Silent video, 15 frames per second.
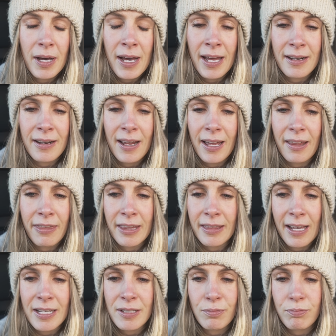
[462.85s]
And I think
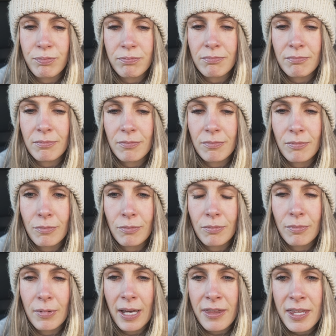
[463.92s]
that's,
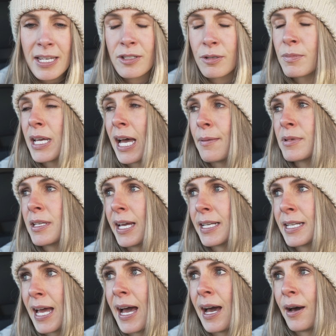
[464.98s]
I think sometimes,
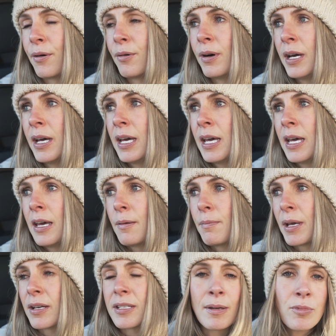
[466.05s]
like, now,
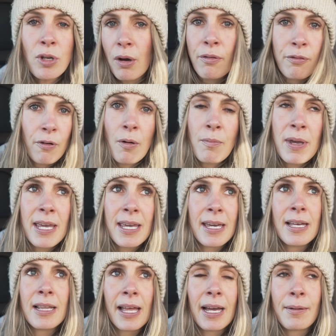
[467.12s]
because I'm not from
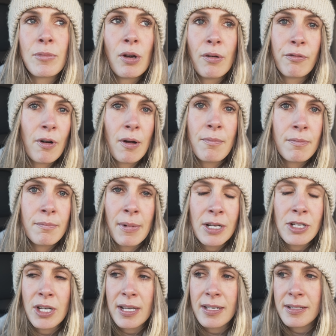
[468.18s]
here, like, I'm not from
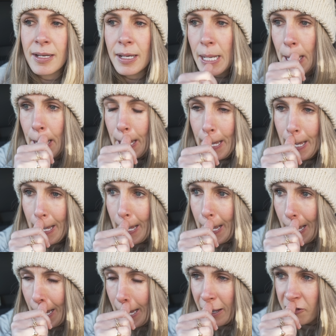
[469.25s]
Manchester,
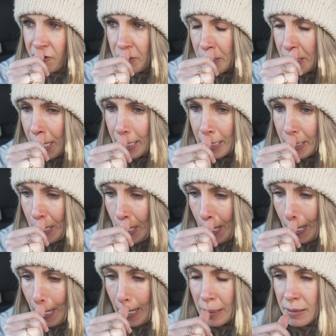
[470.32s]
I feel like
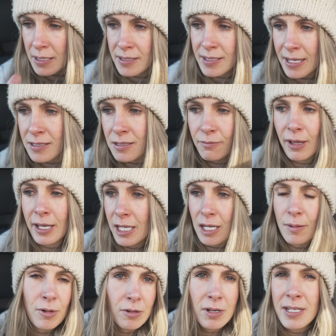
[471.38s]
the sense of, like,
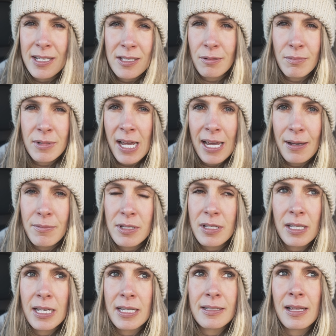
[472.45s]
community
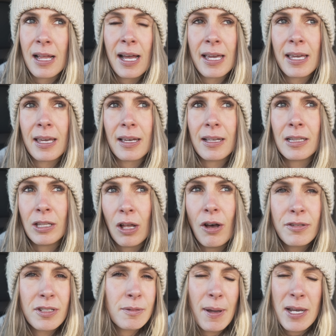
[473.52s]
sometimes is, like,
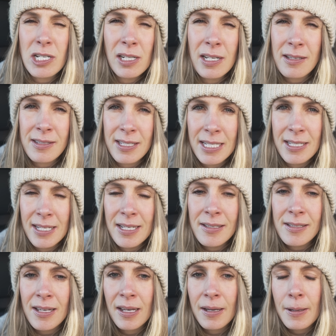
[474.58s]
lost, especially in
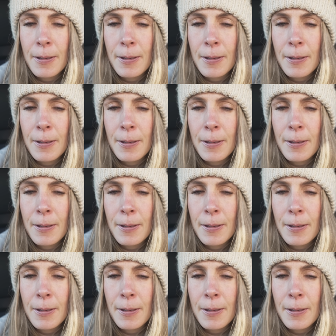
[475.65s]
cities.